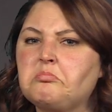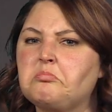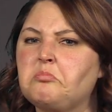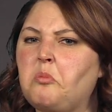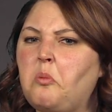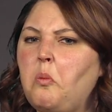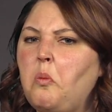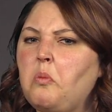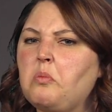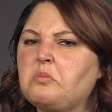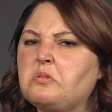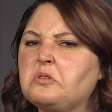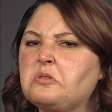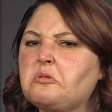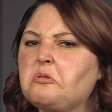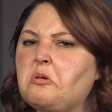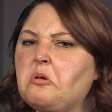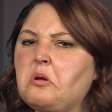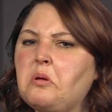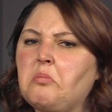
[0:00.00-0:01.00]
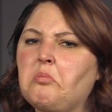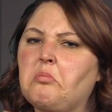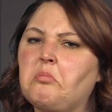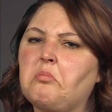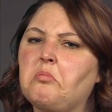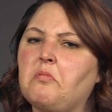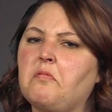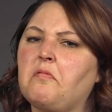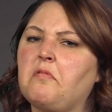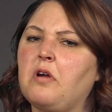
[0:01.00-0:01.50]
But are
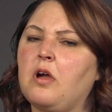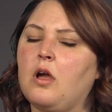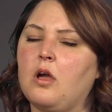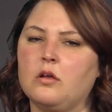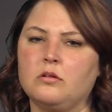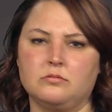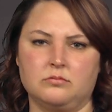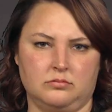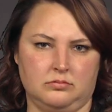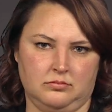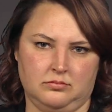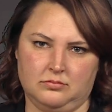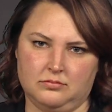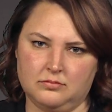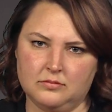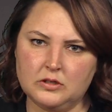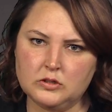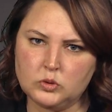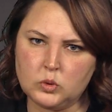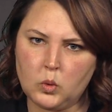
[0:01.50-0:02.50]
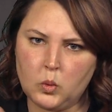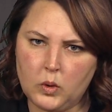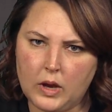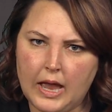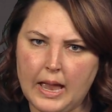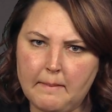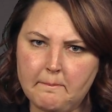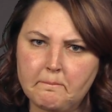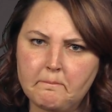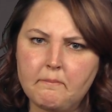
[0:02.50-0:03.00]
you certain that the company
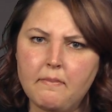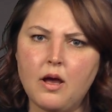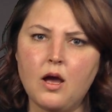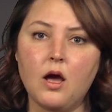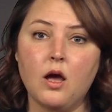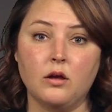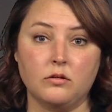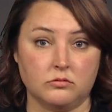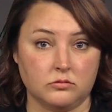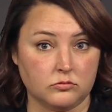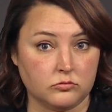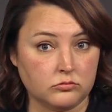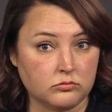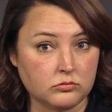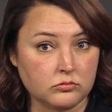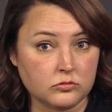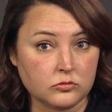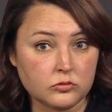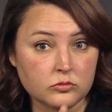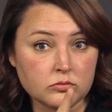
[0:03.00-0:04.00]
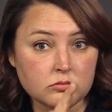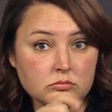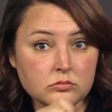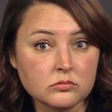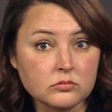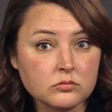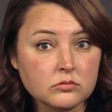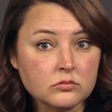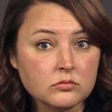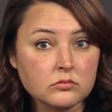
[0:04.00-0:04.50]
who is
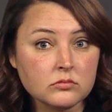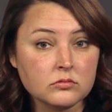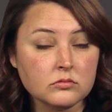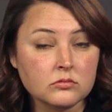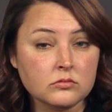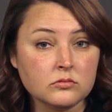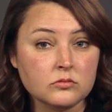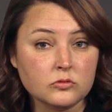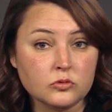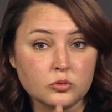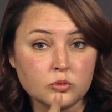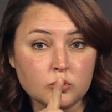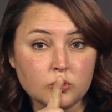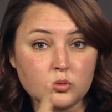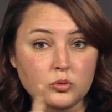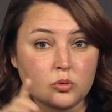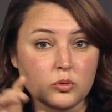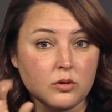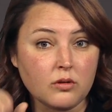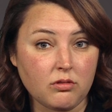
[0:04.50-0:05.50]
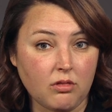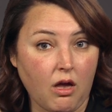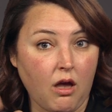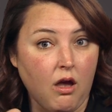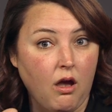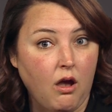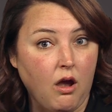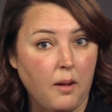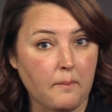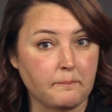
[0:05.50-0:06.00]
hosting that will be
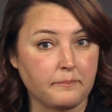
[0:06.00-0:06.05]
around?